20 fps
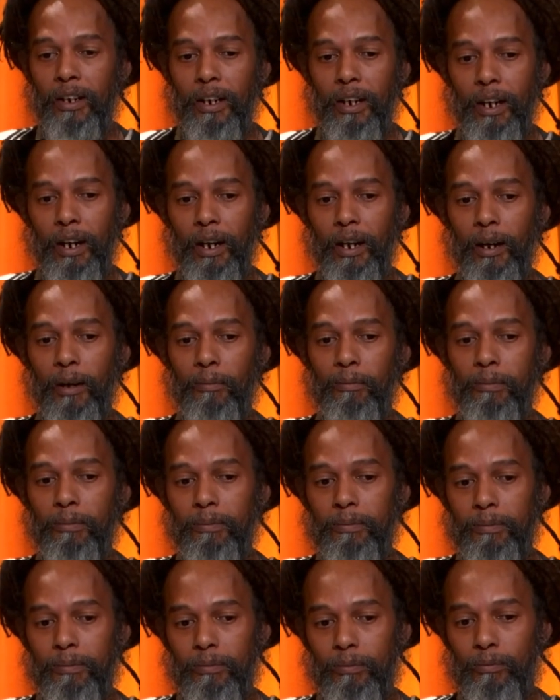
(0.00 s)
Um,
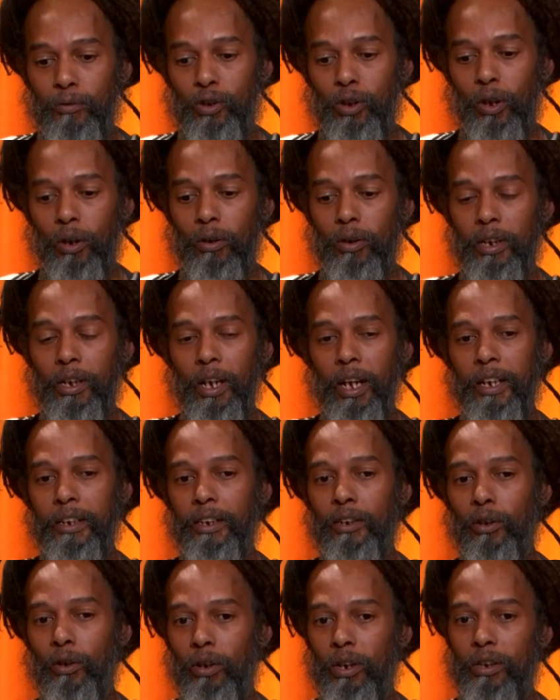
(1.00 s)
so, and
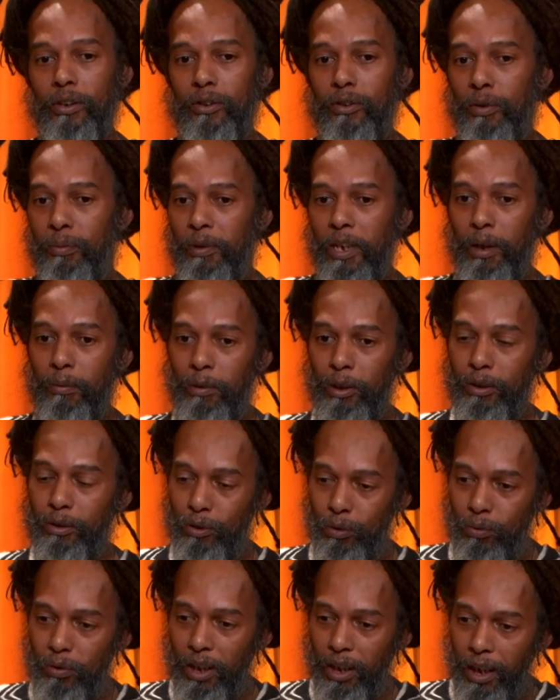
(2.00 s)
in order to be able to
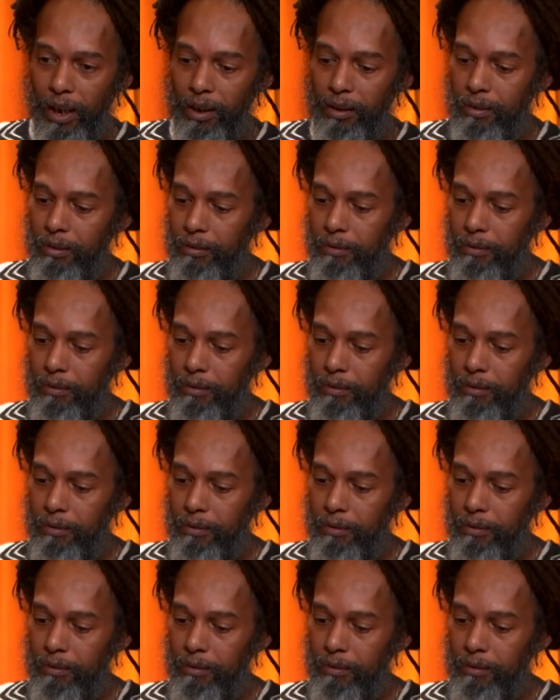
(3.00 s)
do that,